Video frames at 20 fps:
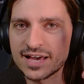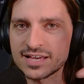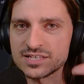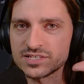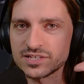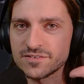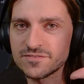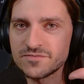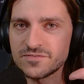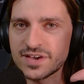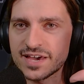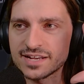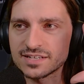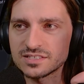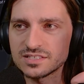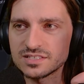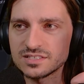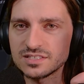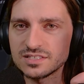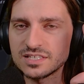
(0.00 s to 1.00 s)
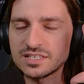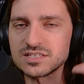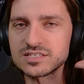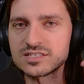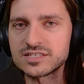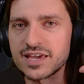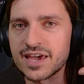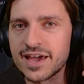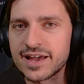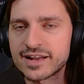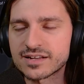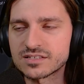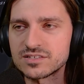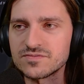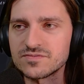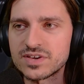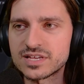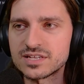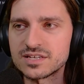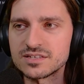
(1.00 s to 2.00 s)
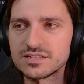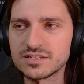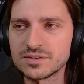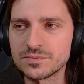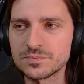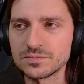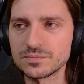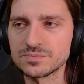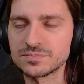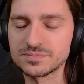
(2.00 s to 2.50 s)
has an effect, it is activated.